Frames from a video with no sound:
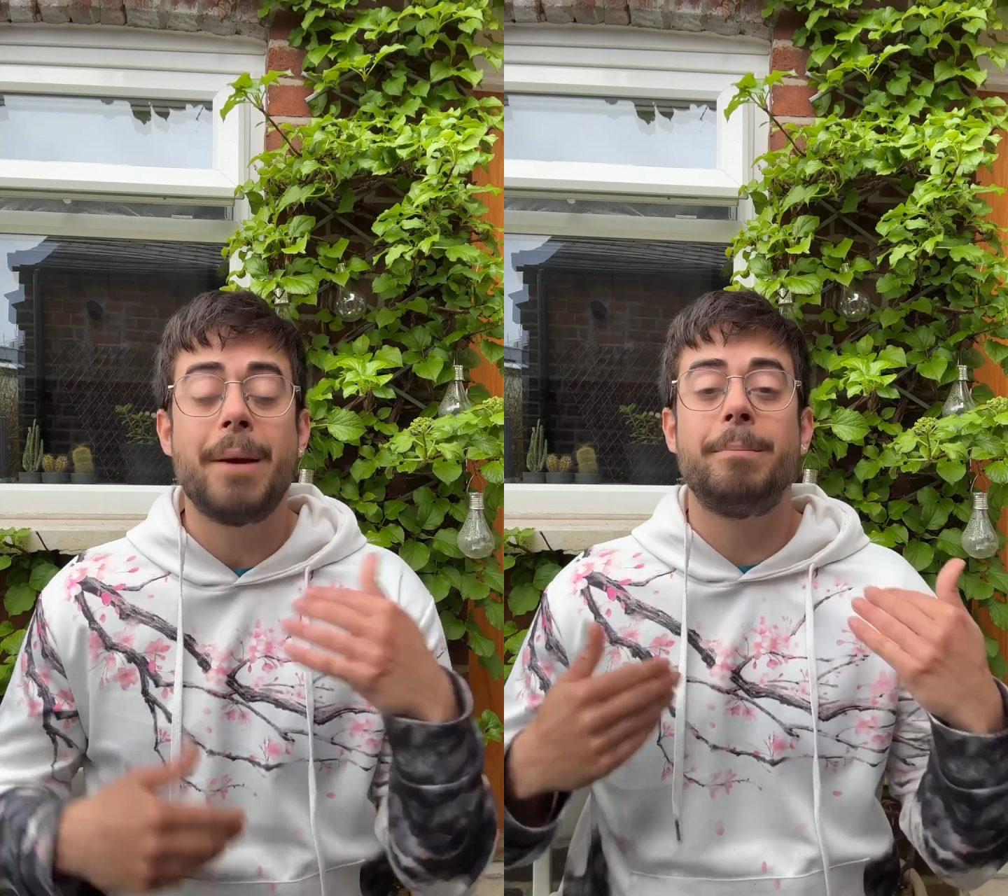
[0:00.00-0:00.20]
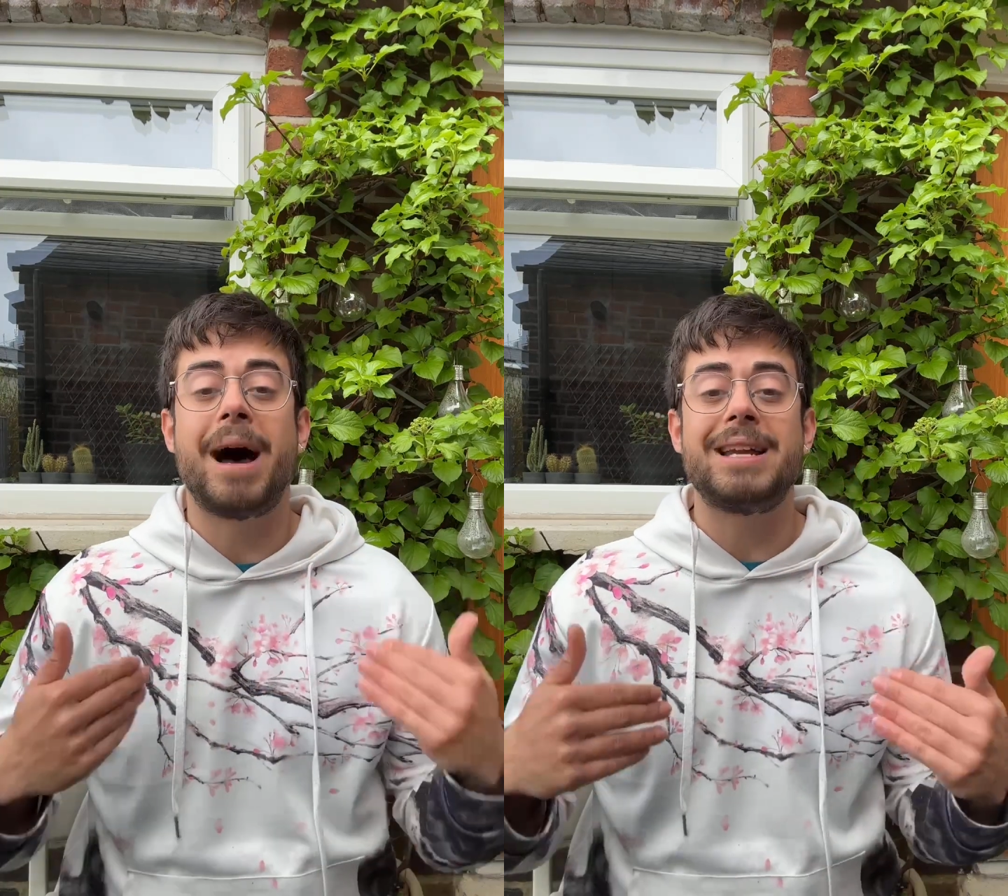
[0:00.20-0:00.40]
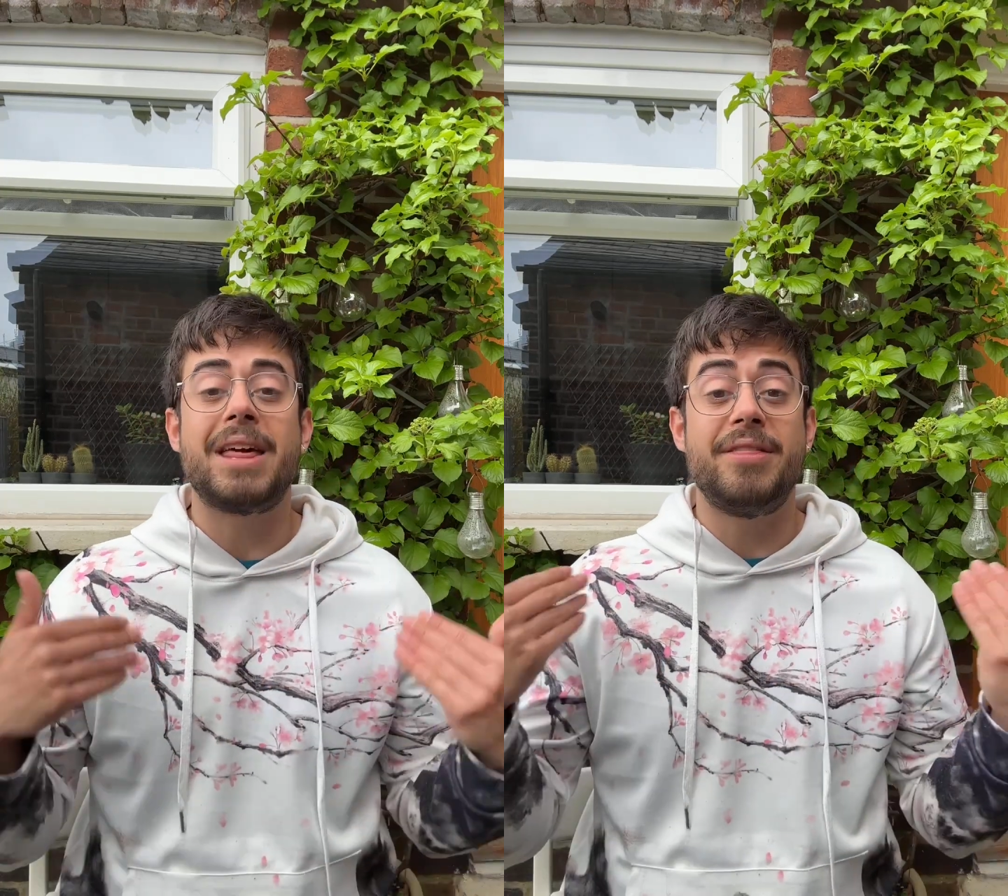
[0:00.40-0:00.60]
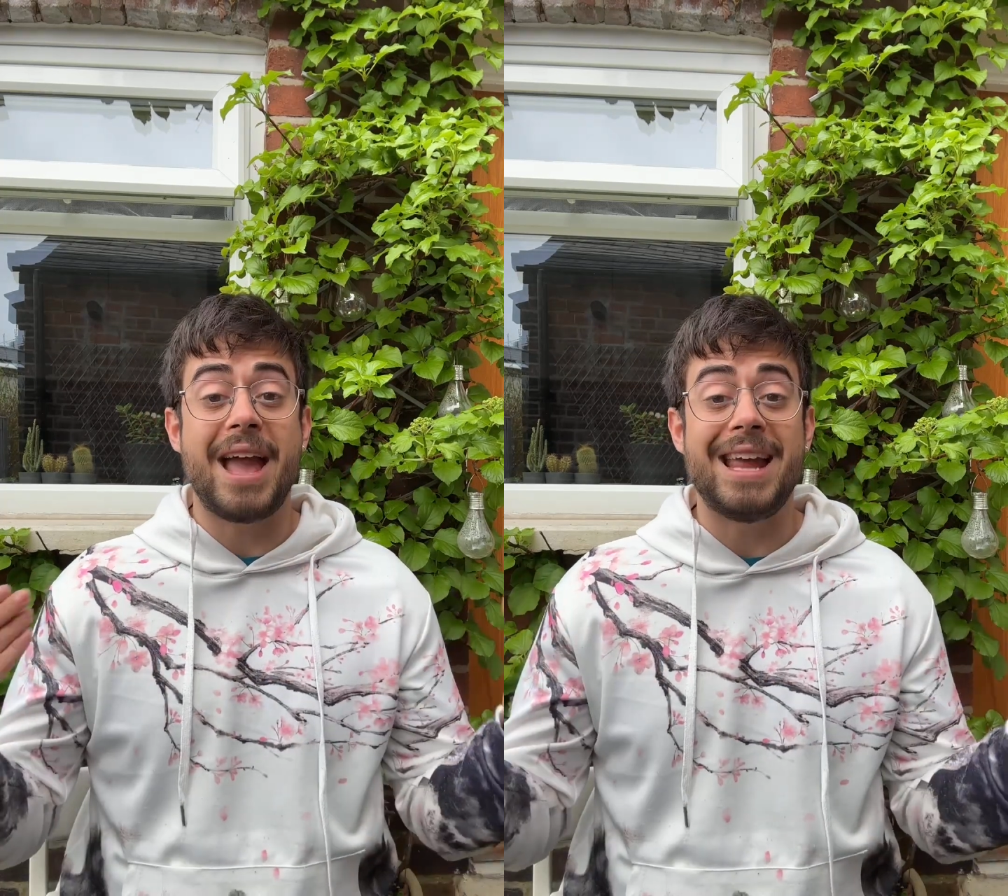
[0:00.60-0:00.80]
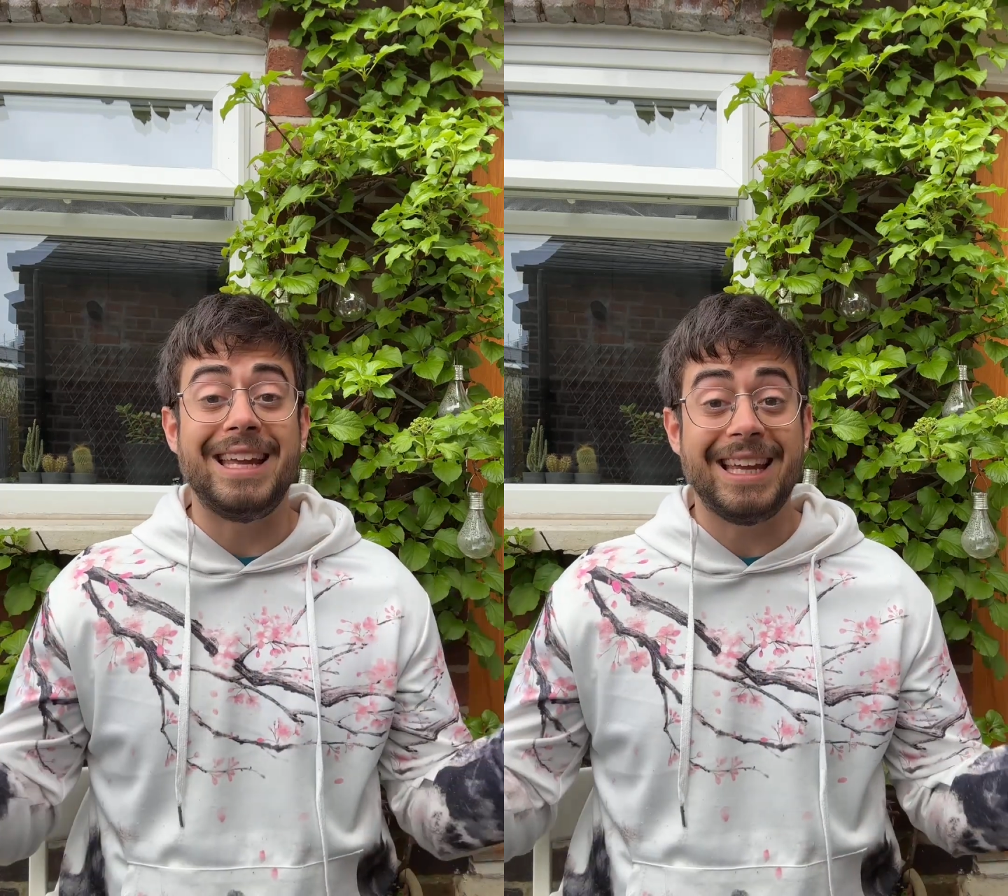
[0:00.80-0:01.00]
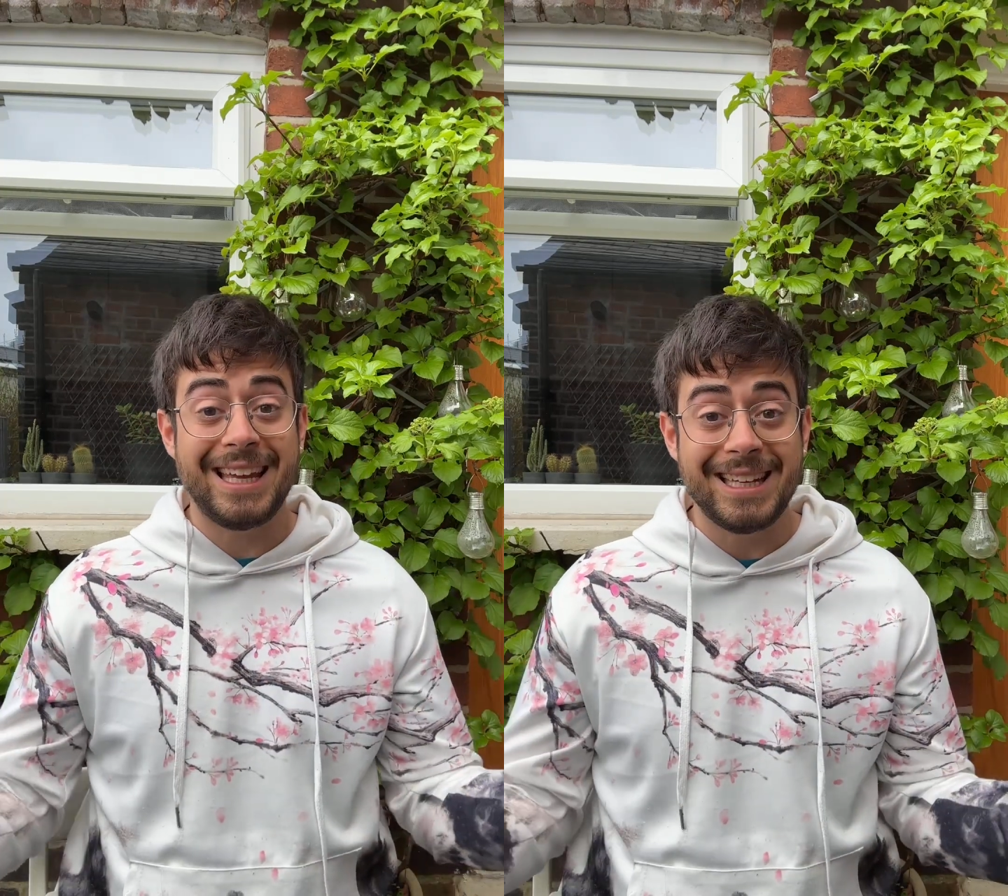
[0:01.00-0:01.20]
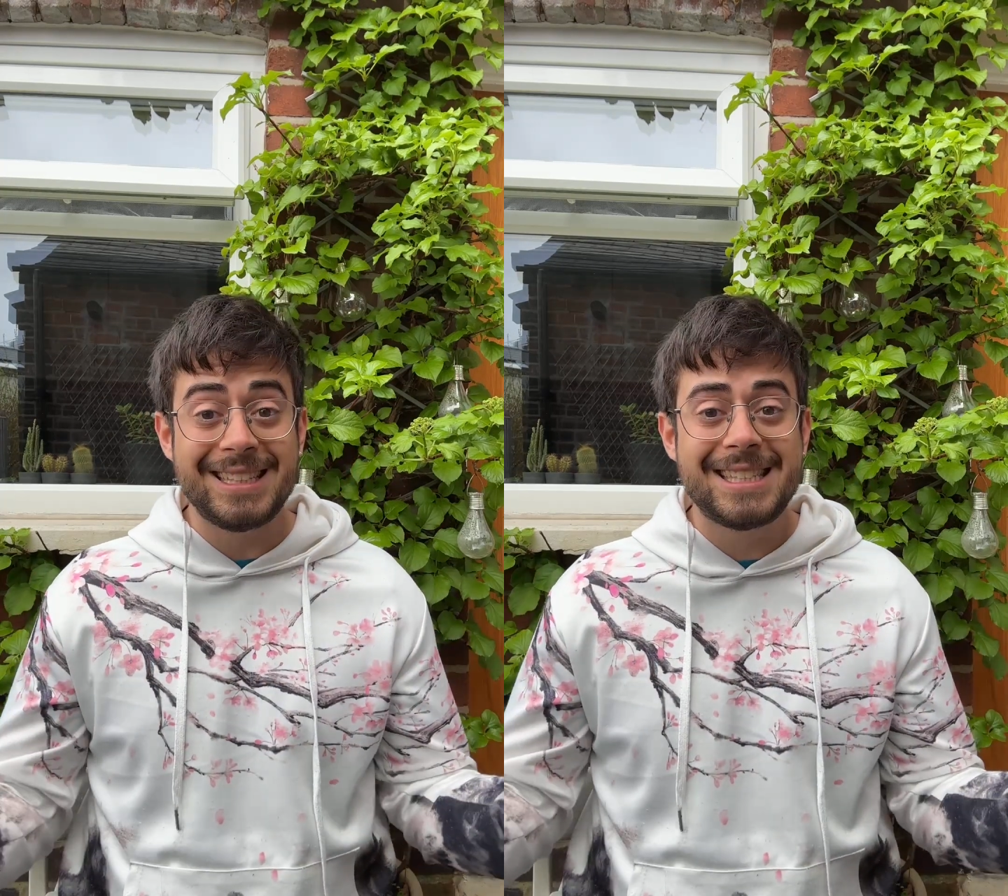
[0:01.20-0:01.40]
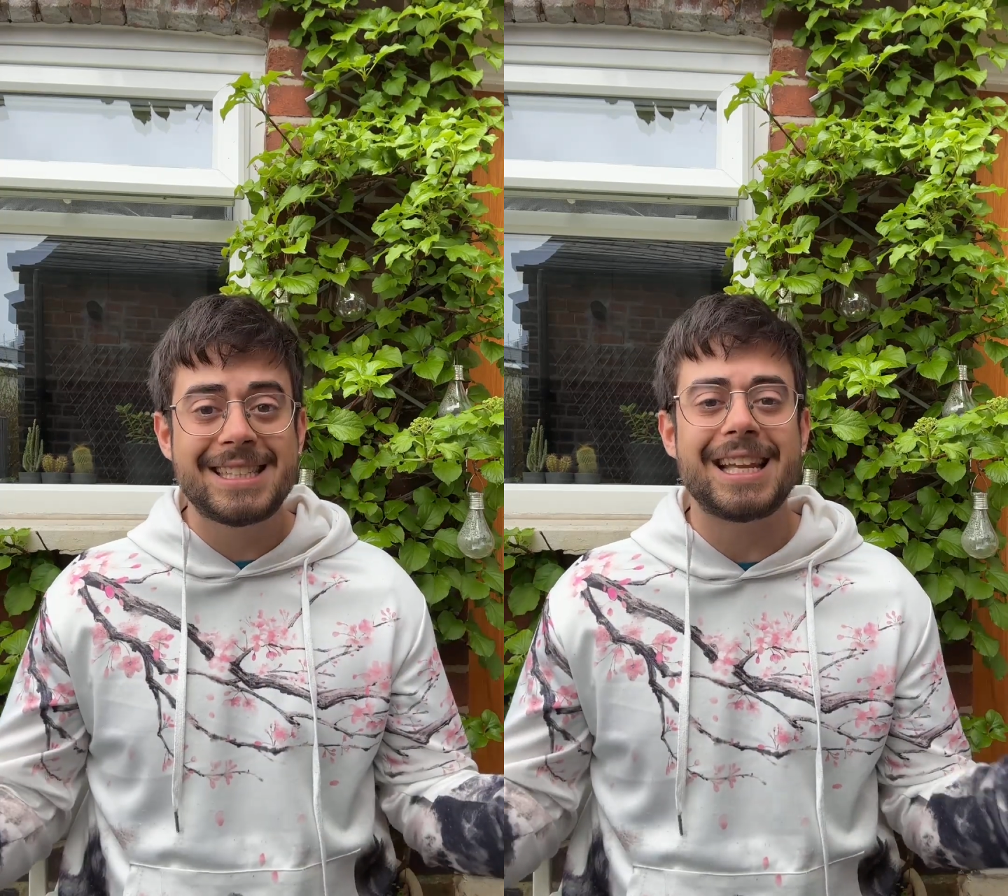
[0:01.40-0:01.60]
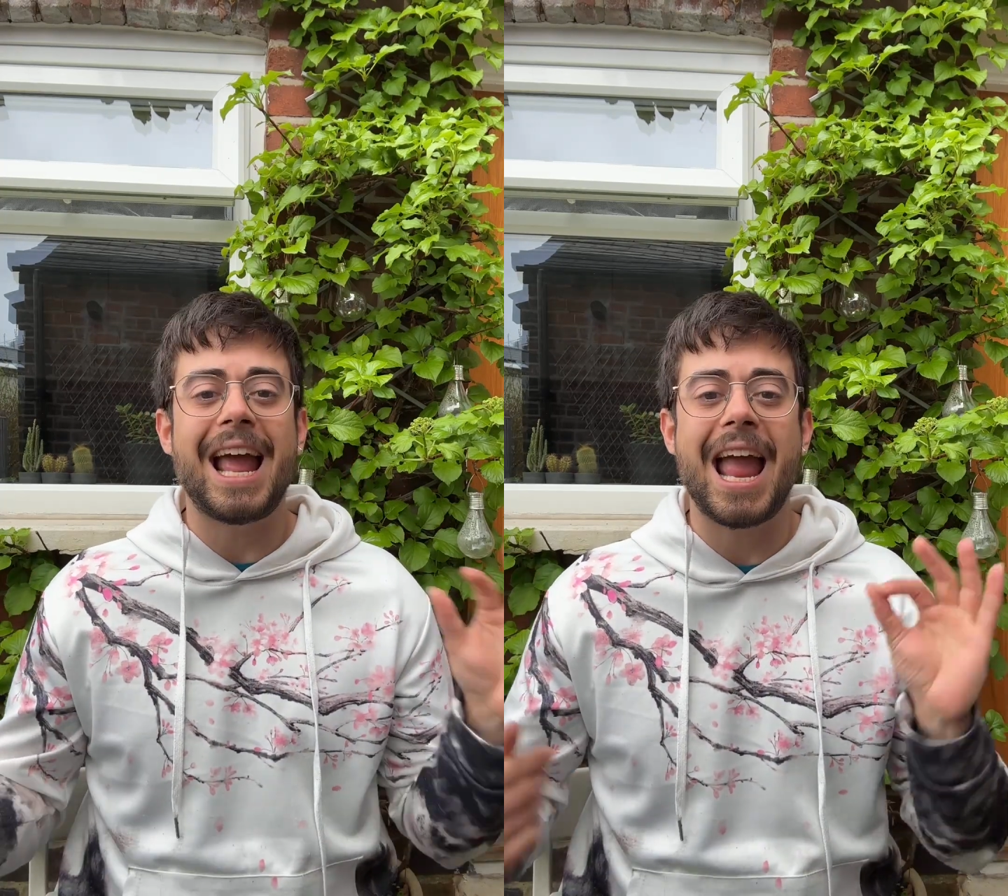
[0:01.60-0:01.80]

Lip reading: But they eats,